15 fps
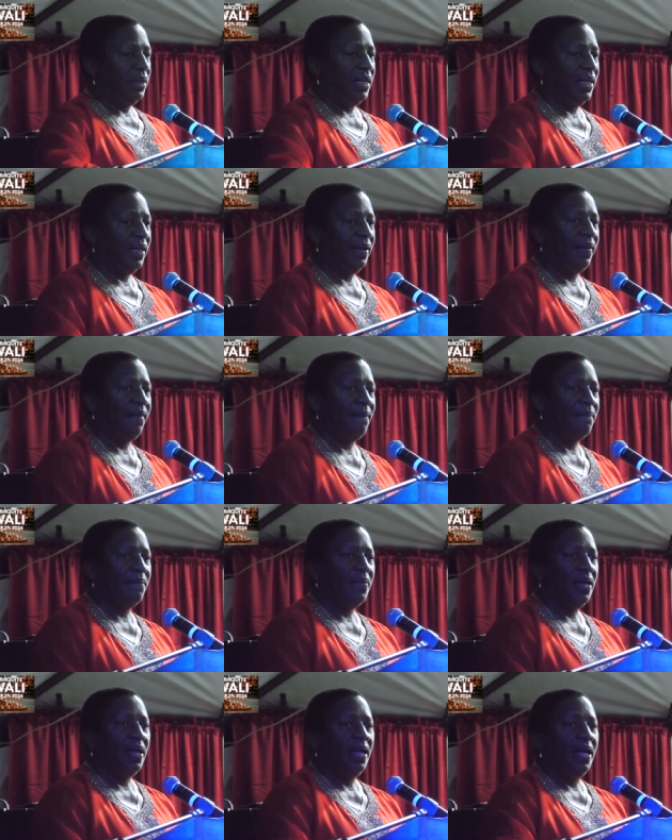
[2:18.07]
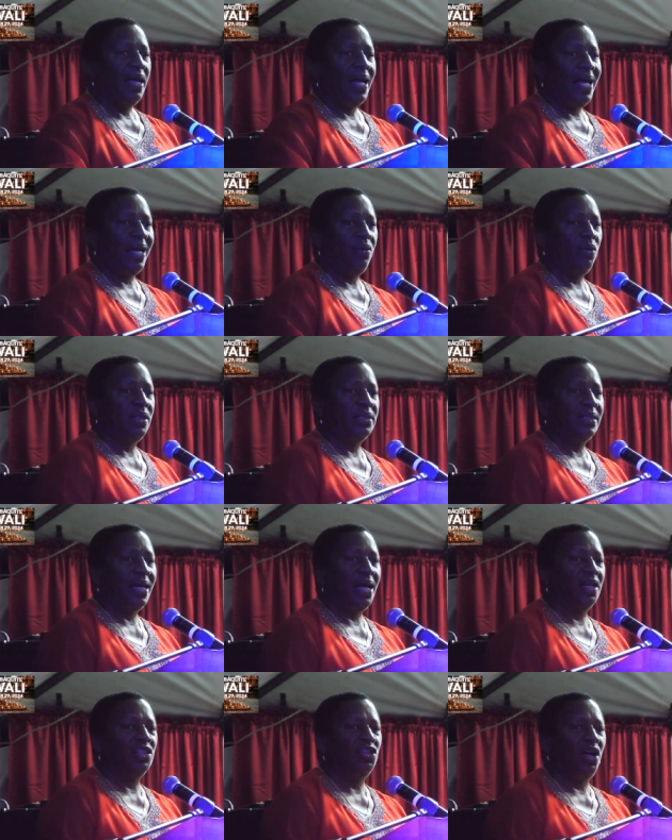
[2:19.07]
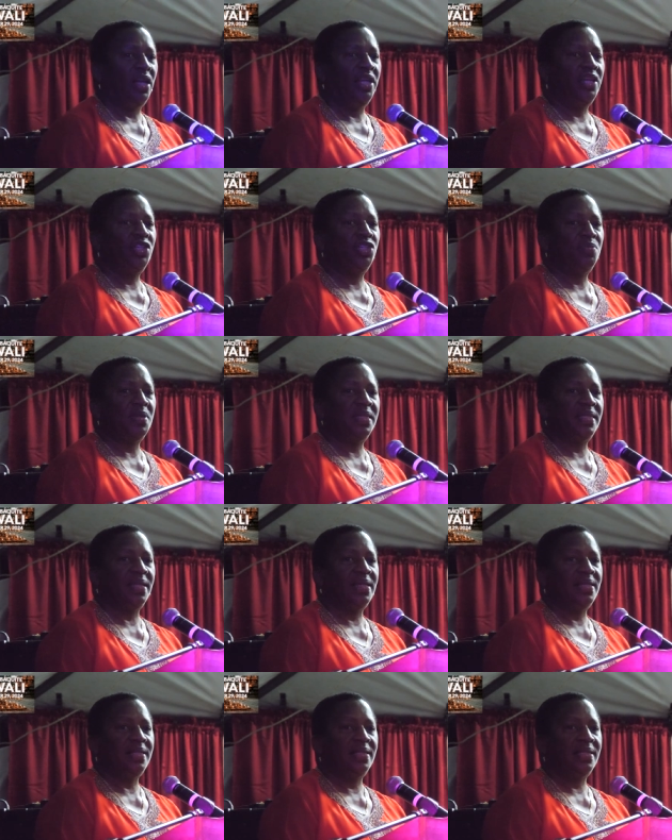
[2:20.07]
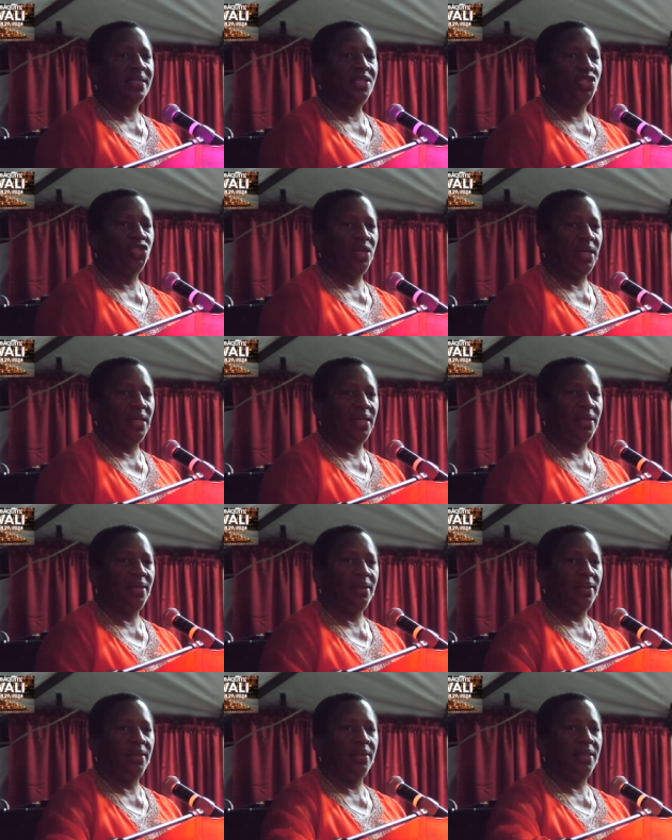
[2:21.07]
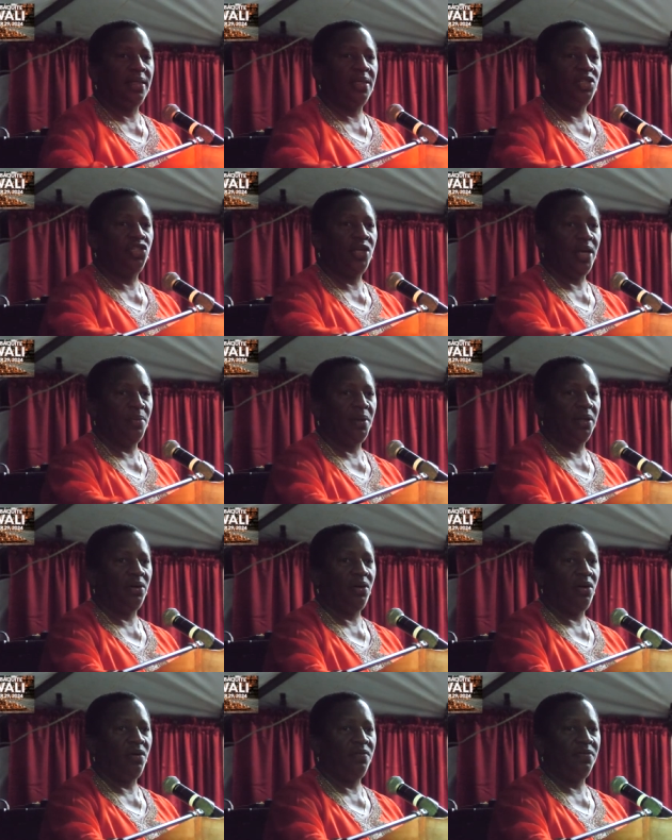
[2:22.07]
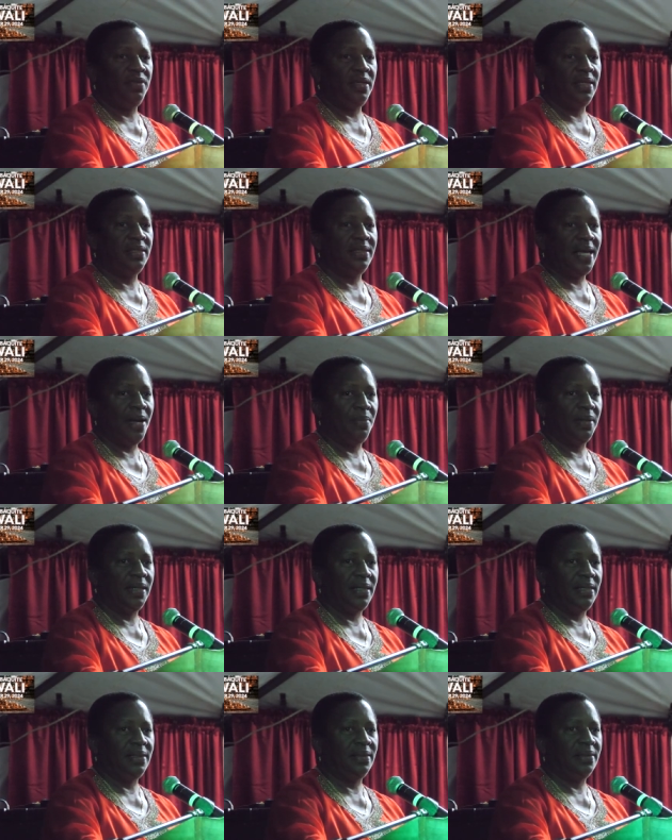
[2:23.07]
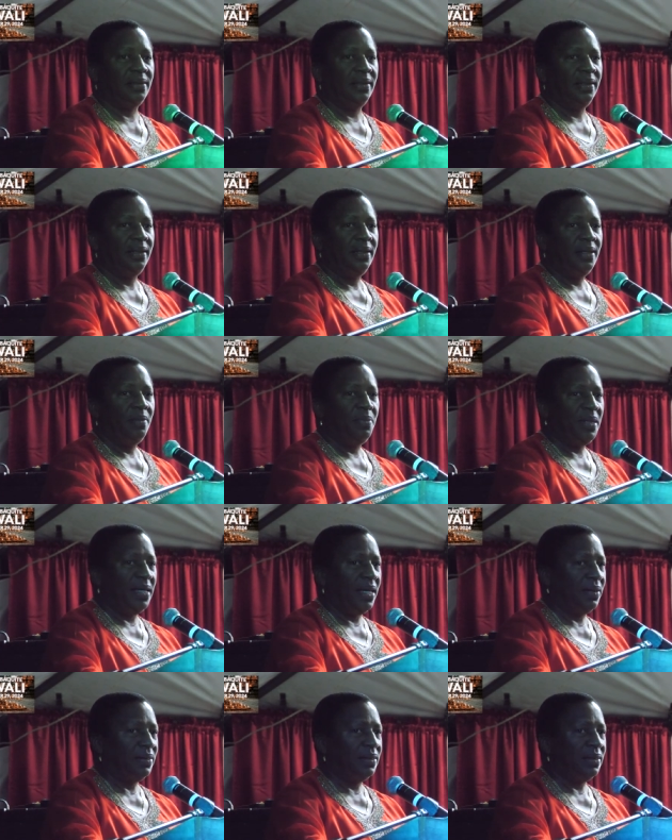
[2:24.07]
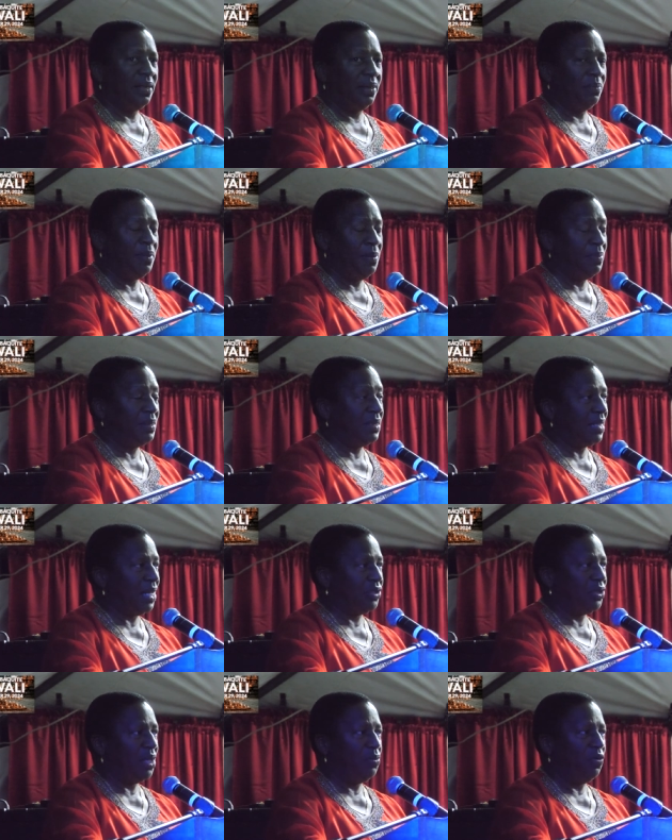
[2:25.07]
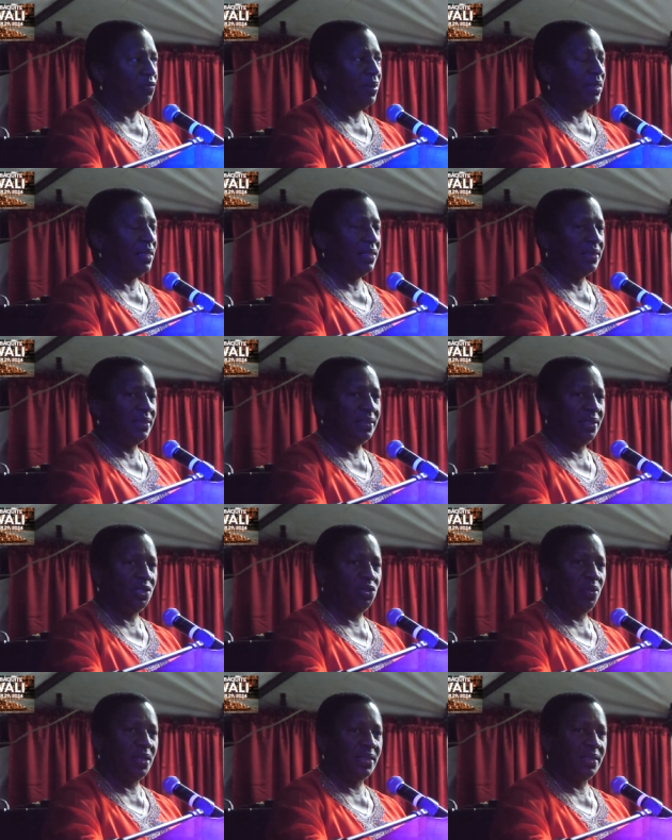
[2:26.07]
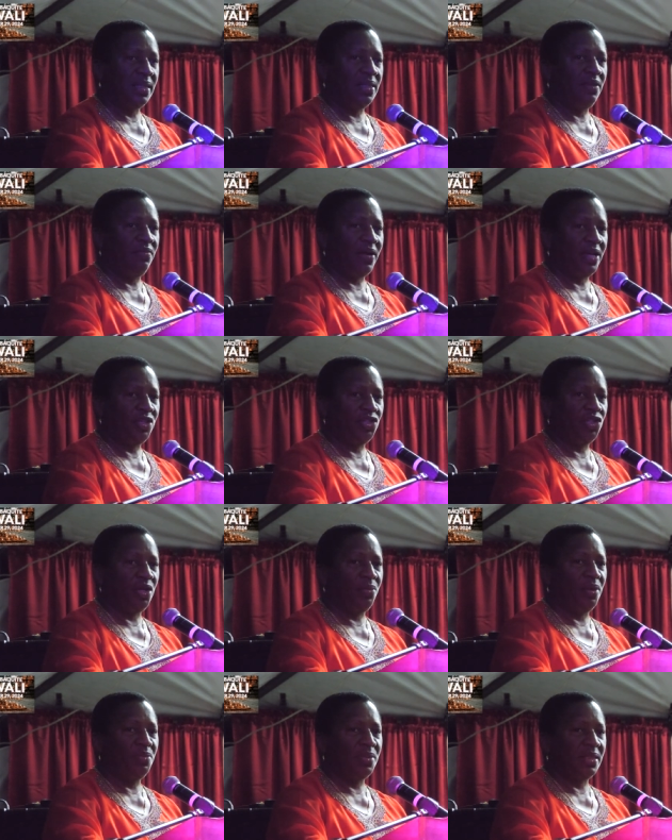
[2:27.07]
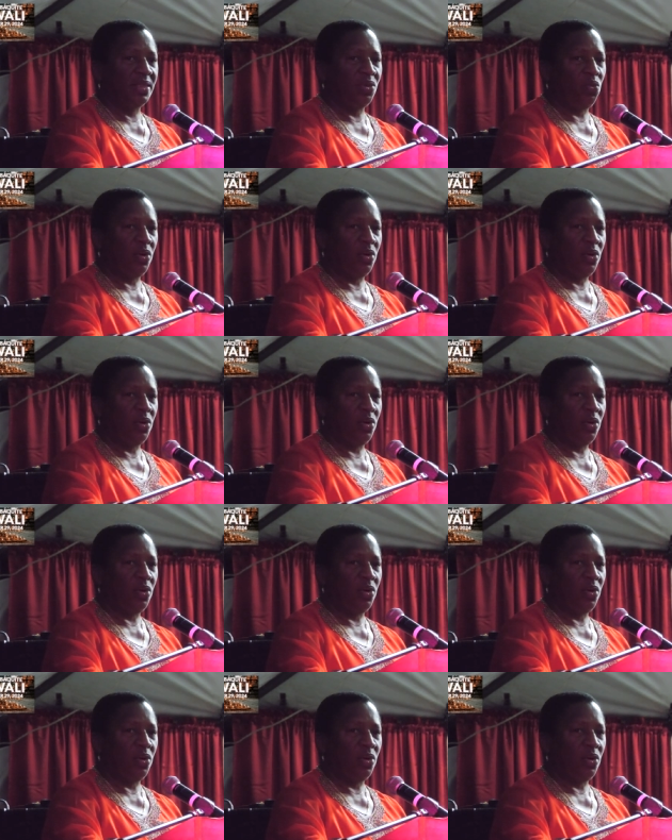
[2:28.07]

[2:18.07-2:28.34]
Okay. I want to acknowledge Mr. Curtis Shade, the chairman of the Tabaquite PN People's National Movement constituency, the vice chairman, Mr.